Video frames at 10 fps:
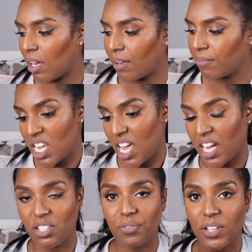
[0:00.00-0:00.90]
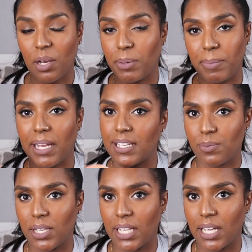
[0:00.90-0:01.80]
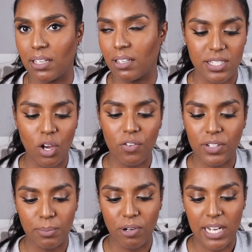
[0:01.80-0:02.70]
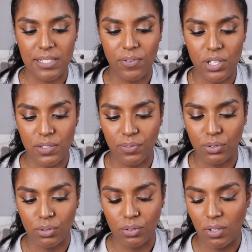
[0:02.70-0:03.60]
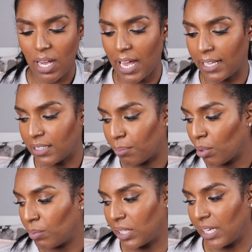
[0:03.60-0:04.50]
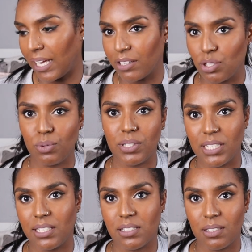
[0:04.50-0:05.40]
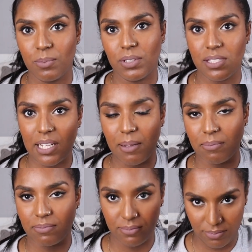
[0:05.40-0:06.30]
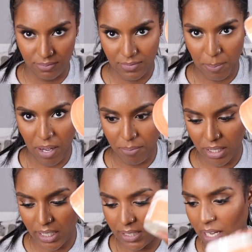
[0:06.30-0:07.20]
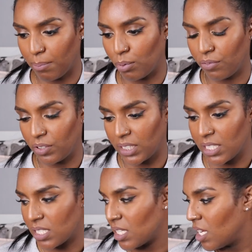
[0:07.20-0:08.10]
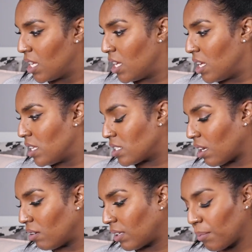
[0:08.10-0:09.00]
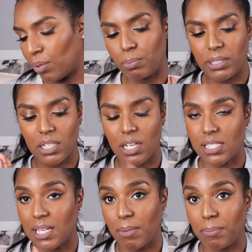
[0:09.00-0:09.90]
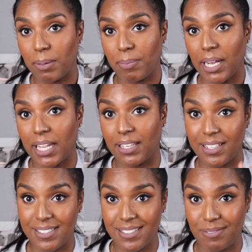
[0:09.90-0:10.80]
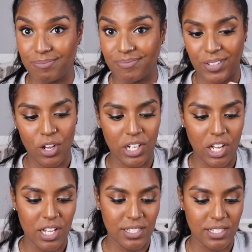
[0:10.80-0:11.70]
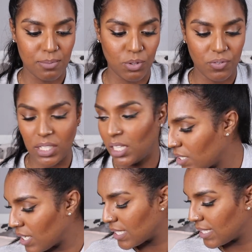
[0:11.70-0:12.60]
I have. Yeah, I don't think I'll be buying this one again. It's overly priced, first of all, and I probably can get two of these with the same amount of money that I bought for this. So that'll probably be the last time I'll be buying this Curl Enhancer Smoothie. So that's